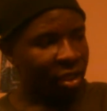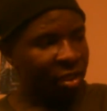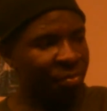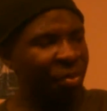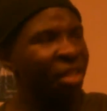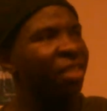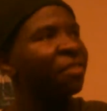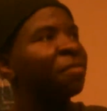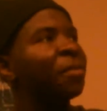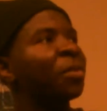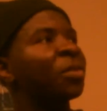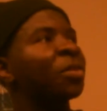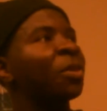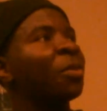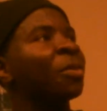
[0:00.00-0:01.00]
Speaking of
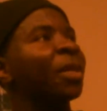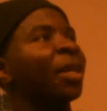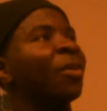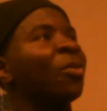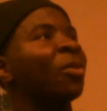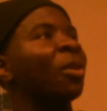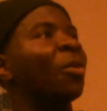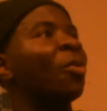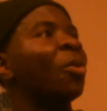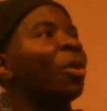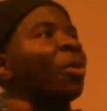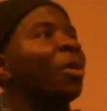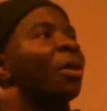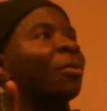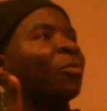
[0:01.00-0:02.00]
filter, okay, hold on, hold
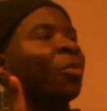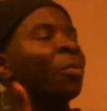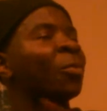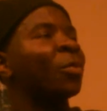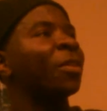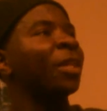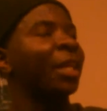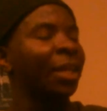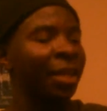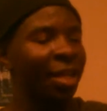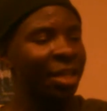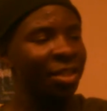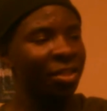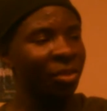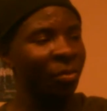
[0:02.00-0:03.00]
on, hold on. One more thing.
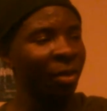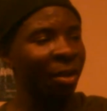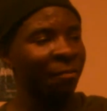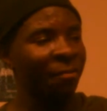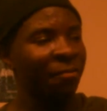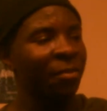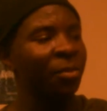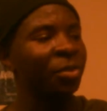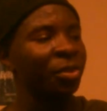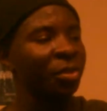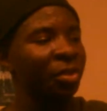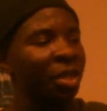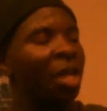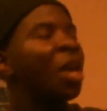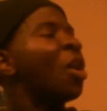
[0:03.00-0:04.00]
Instagram
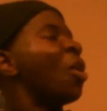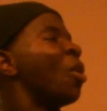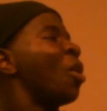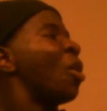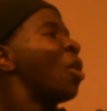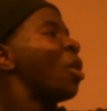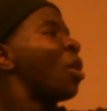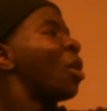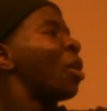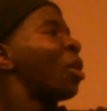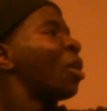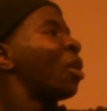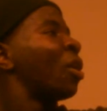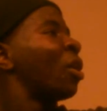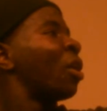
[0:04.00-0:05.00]
filters.
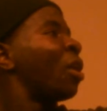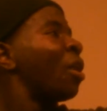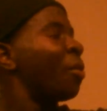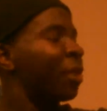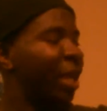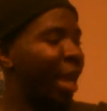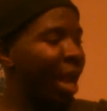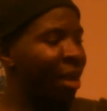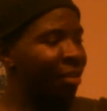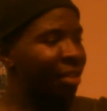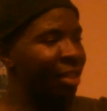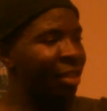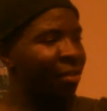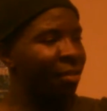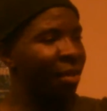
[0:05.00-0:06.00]
Okay, I
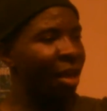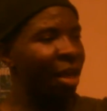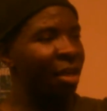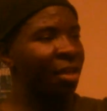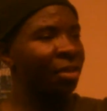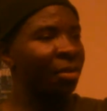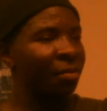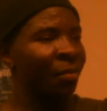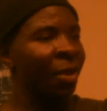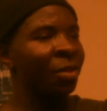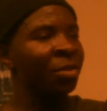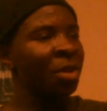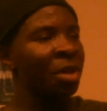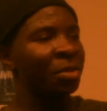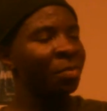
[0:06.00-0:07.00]
seen the, I, the, I
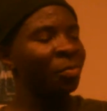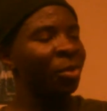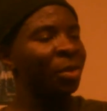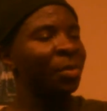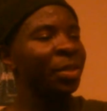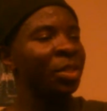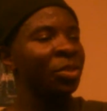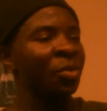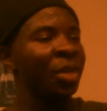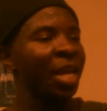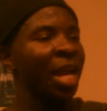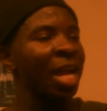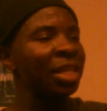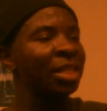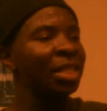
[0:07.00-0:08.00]
was on the pre-reaches,
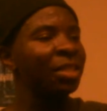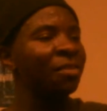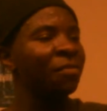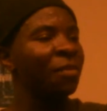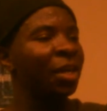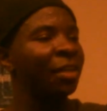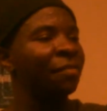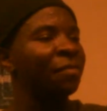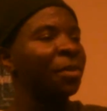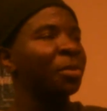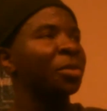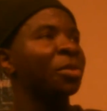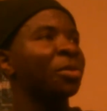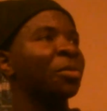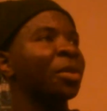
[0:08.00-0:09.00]
okay? I seen the fucking
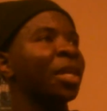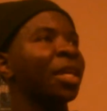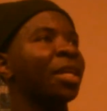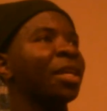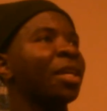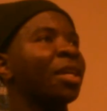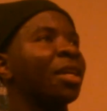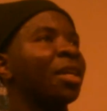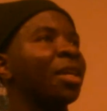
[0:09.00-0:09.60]
filters, okay?